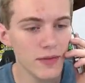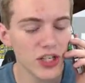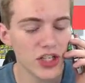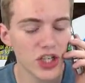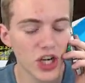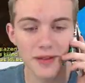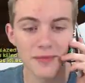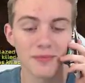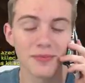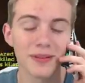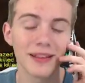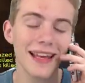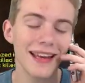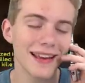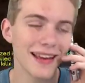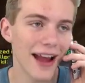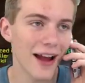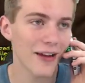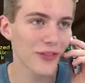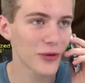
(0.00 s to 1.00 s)
child Blake
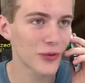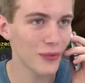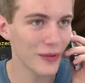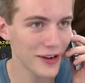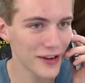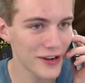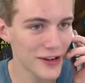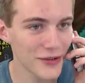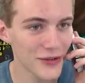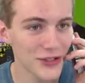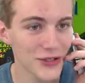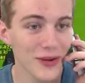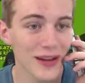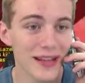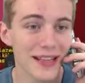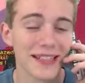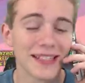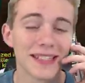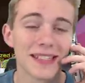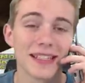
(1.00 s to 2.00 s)
out the window so I
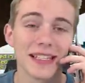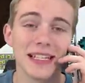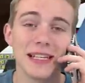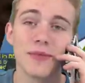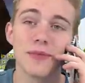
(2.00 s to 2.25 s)
can sleep?